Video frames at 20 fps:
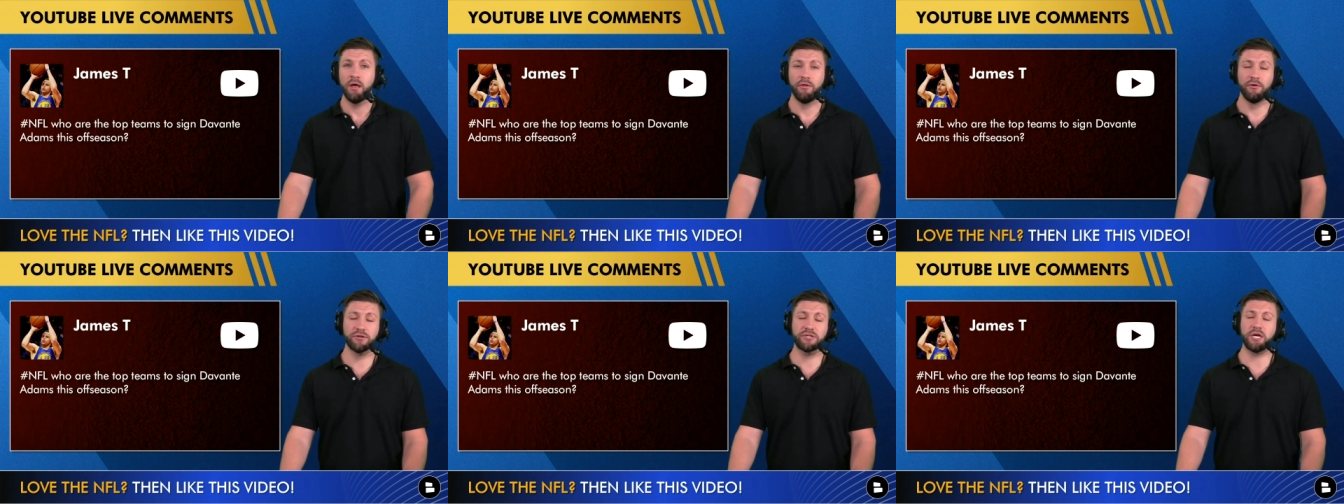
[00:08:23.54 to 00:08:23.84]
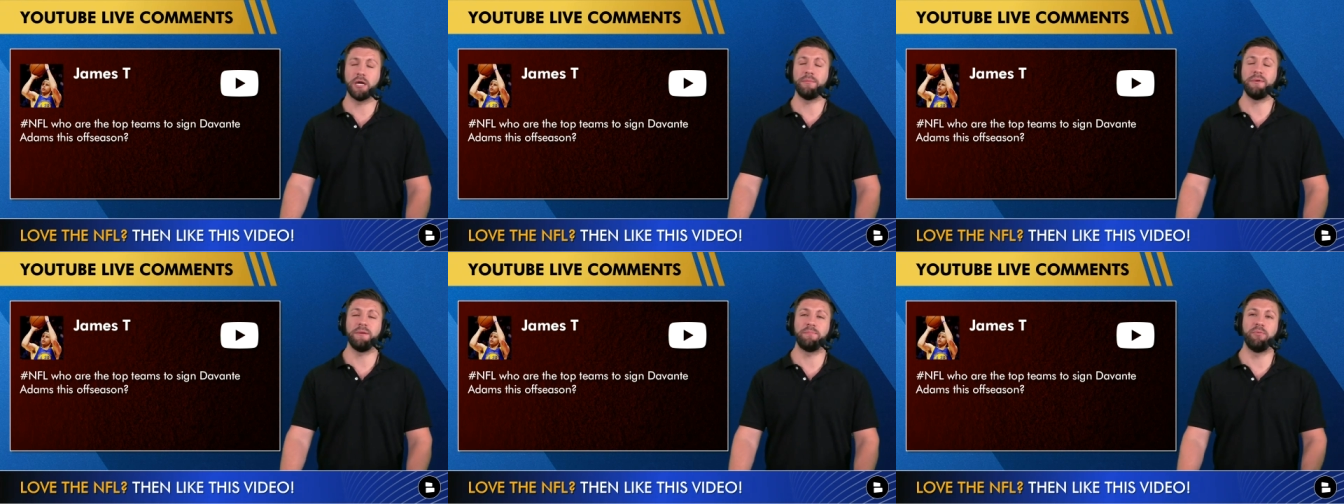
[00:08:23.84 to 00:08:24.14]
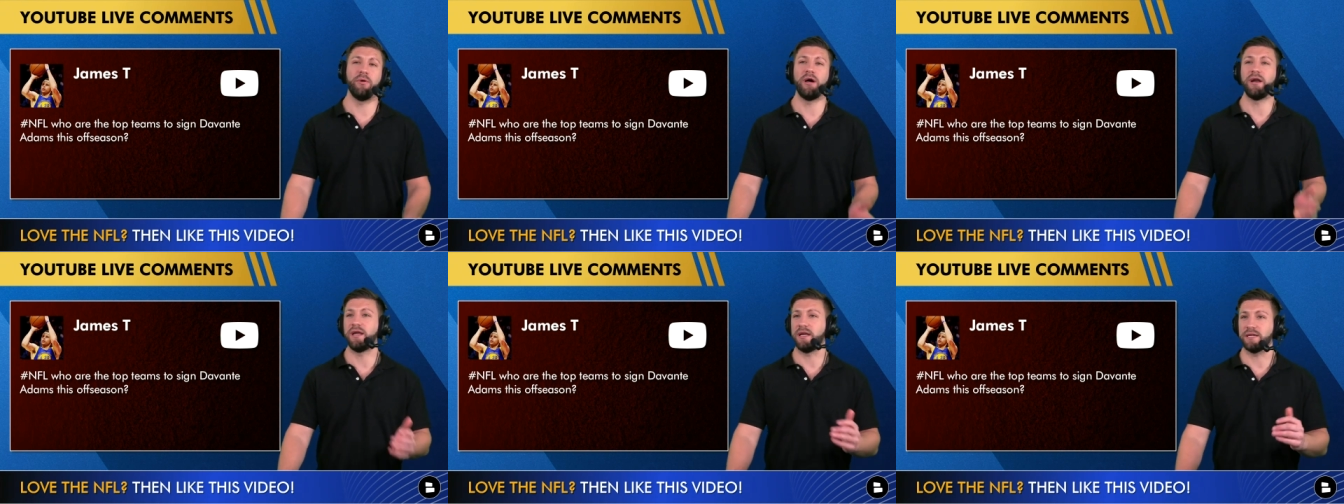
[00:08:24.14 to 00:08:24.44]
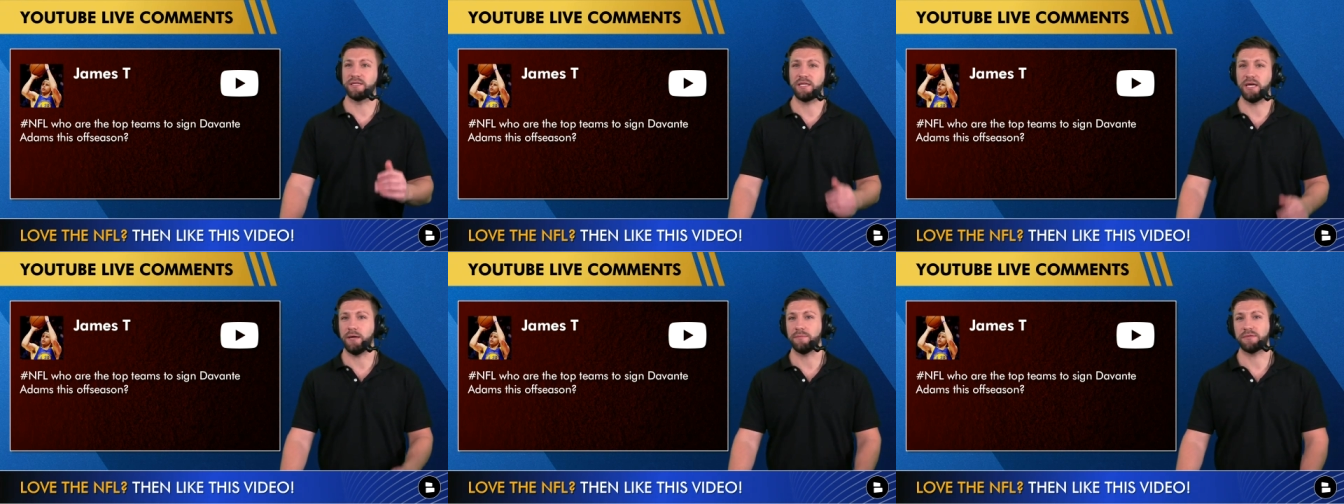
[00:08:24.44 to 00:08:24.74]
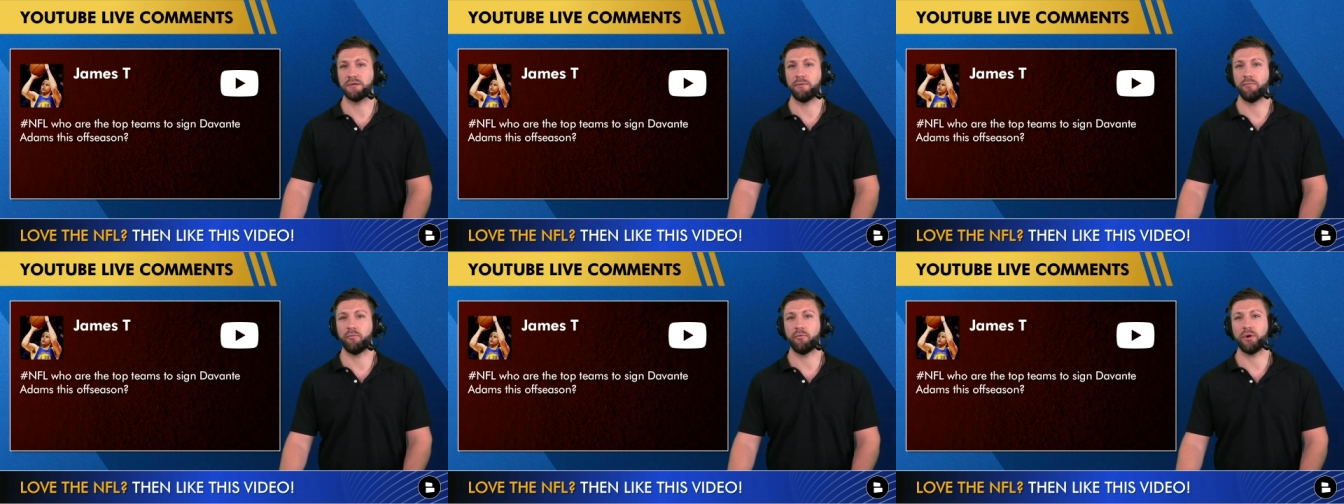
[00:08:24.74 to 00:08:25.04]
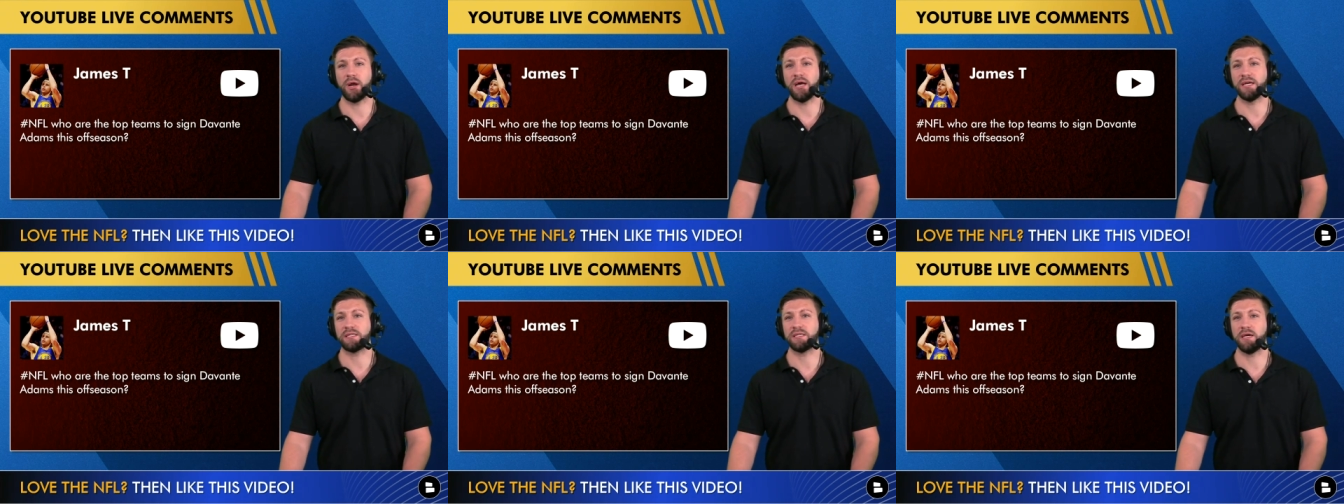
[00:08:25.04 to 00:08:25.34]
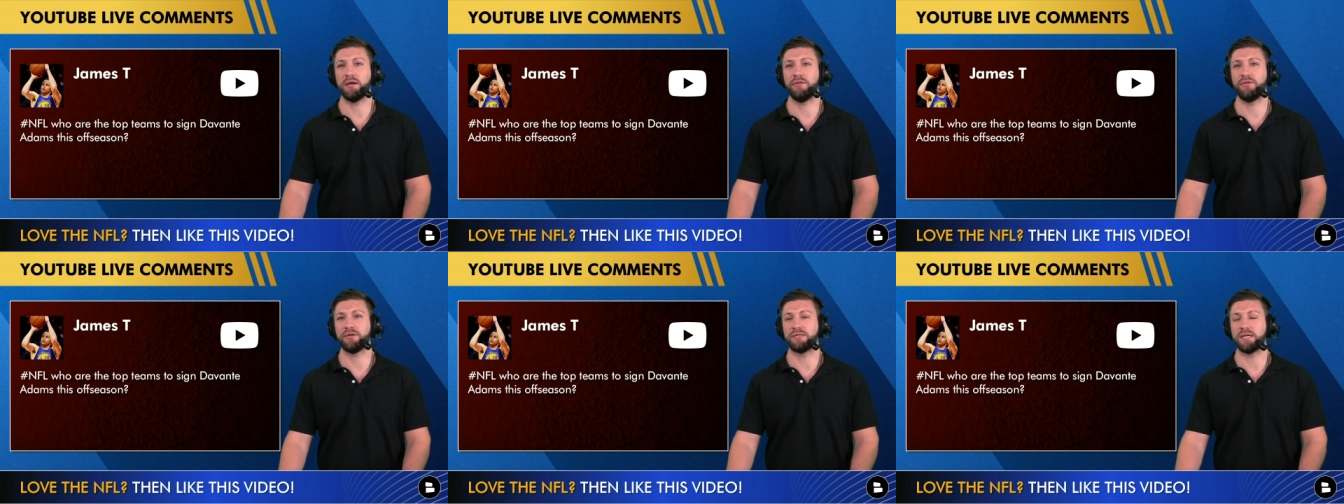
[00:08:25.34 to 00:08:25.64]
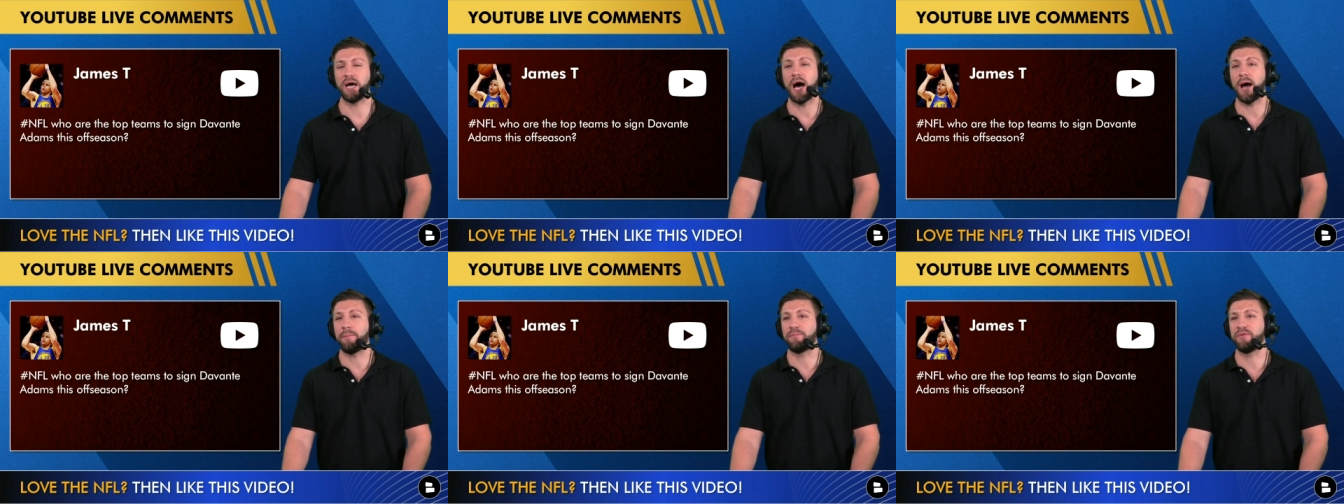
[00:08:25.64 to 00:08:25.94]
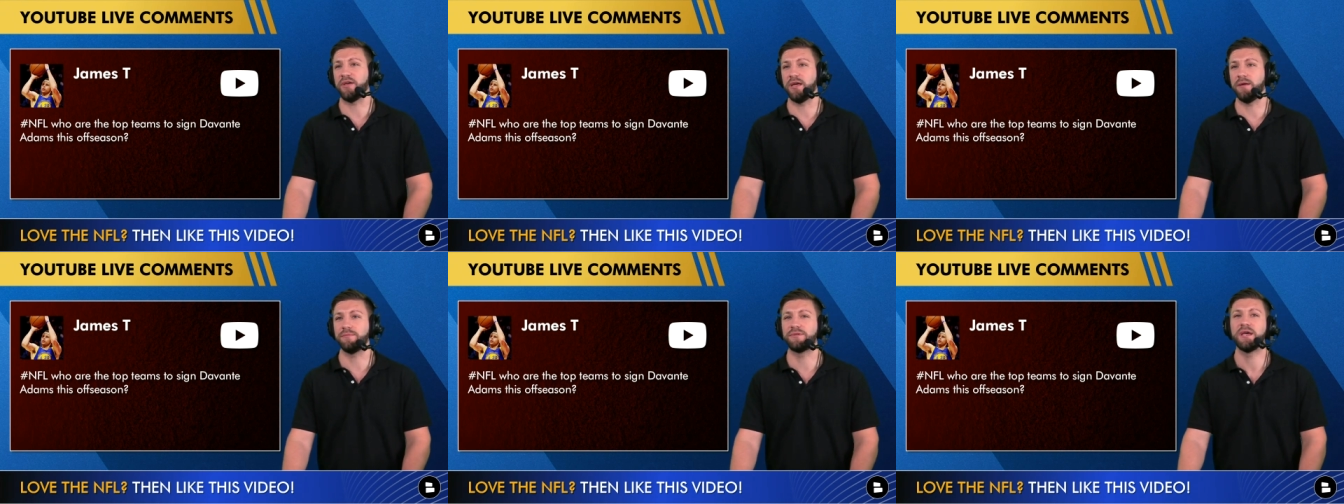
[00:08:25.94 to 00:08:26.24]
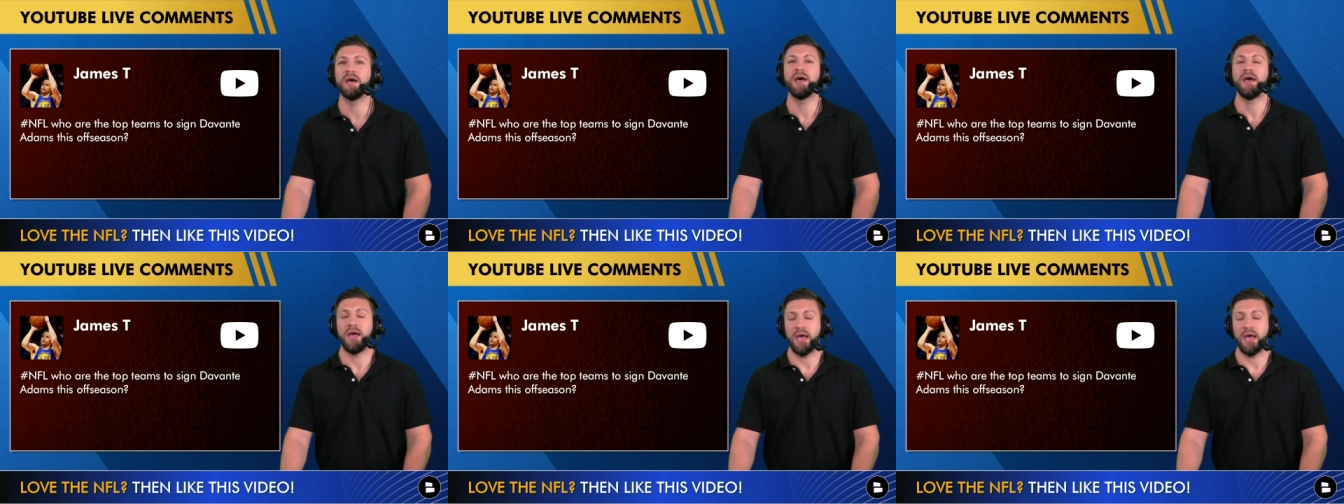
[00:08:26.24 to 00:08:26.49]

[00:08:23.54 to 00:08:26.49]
There's going to be plenty of teams. And when I say the top teams,